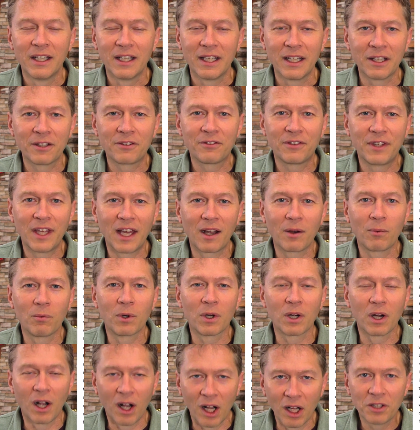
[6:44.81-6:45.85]
It's that
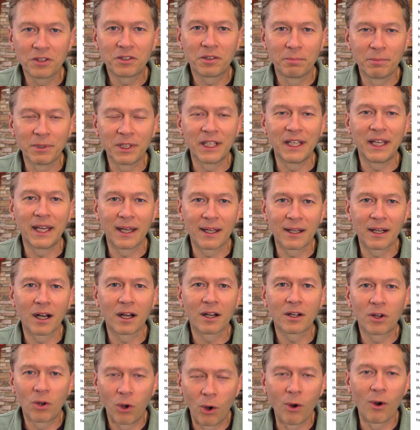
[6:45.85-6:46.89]
we're ultimately at our
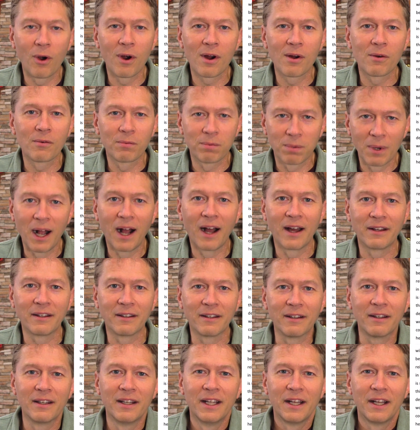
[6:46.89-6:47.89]
core rotten.